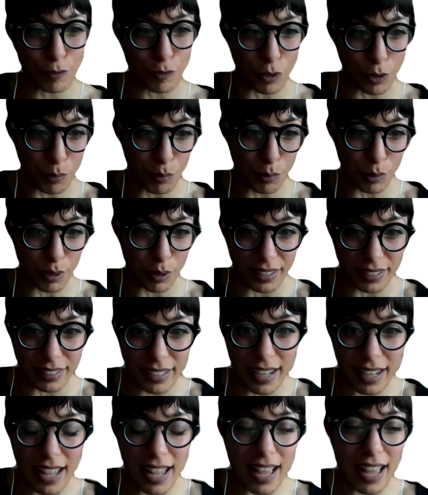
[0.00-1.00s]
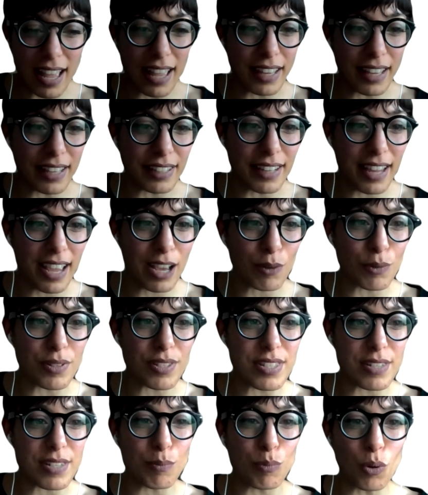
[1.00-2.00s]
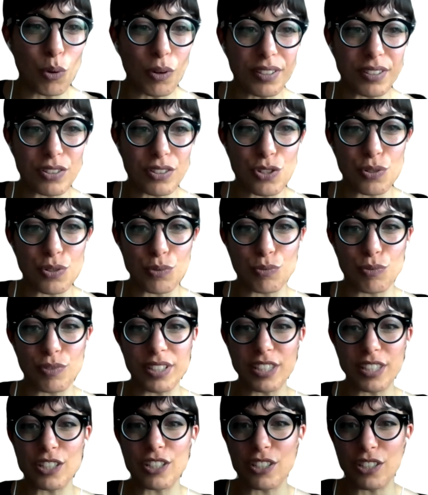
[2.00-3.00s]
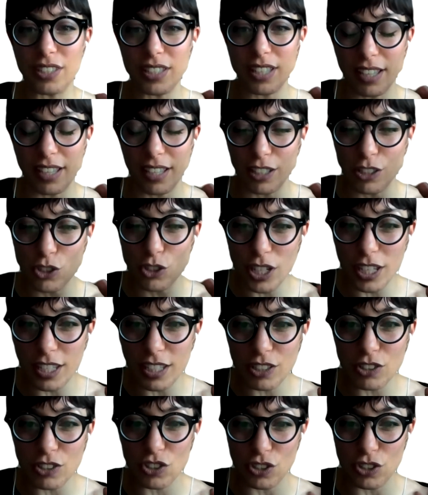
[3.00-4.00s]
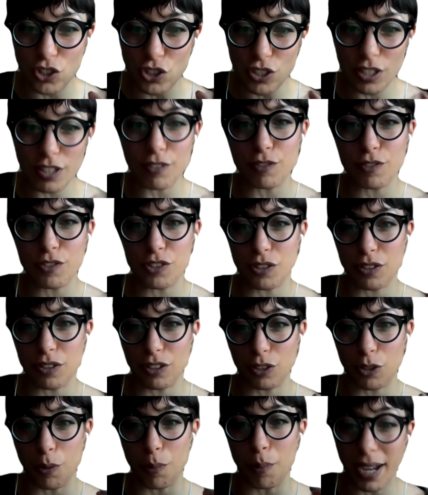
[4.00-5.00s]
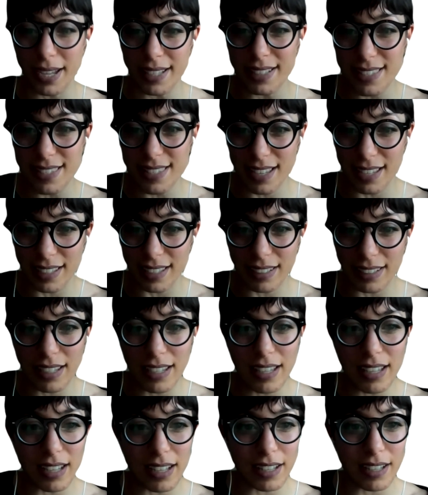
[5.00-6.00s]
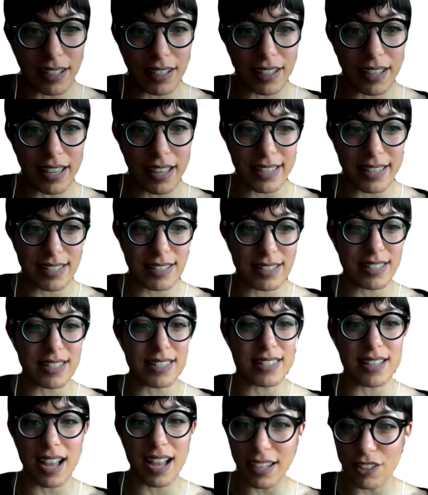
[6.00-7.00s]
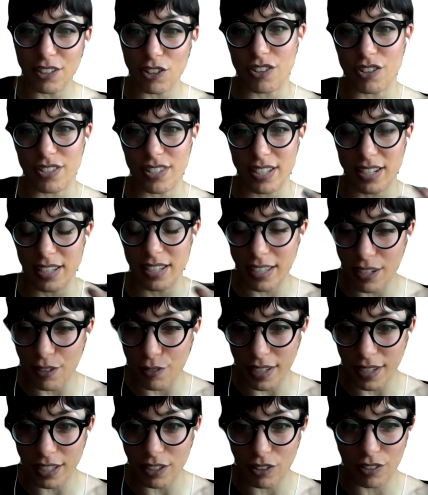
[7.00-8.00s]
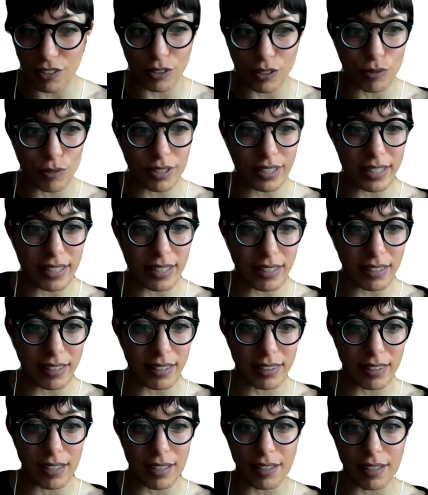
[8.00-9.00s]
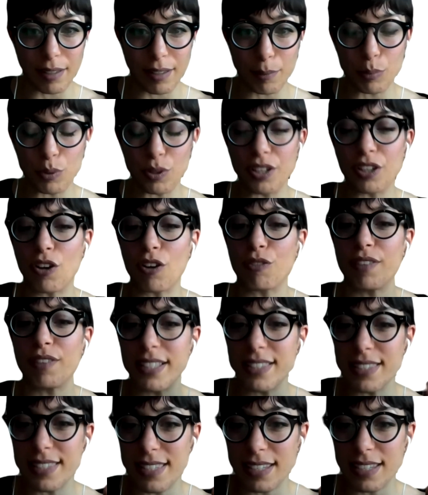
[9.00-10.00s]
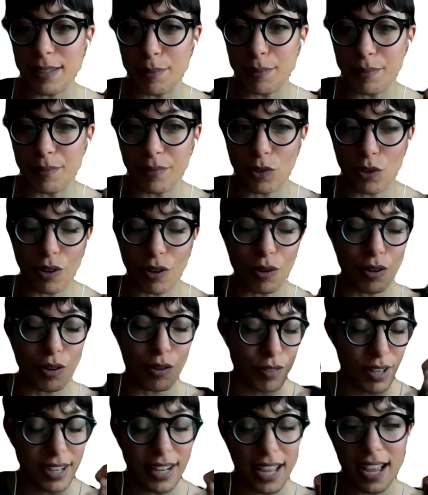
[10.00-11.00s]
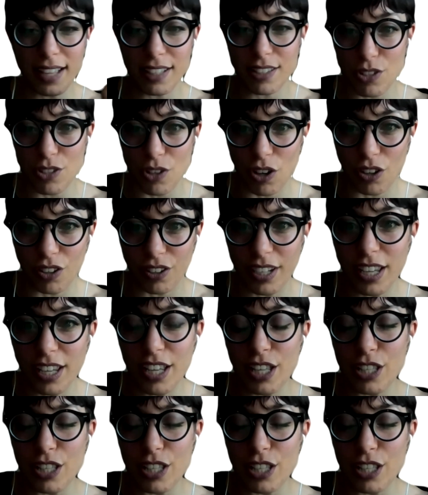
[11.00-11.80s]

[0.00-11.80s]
footprint, and how it's important to really change and shift your mindset as a designer, as an innovator, and really putting our red team or our red hats on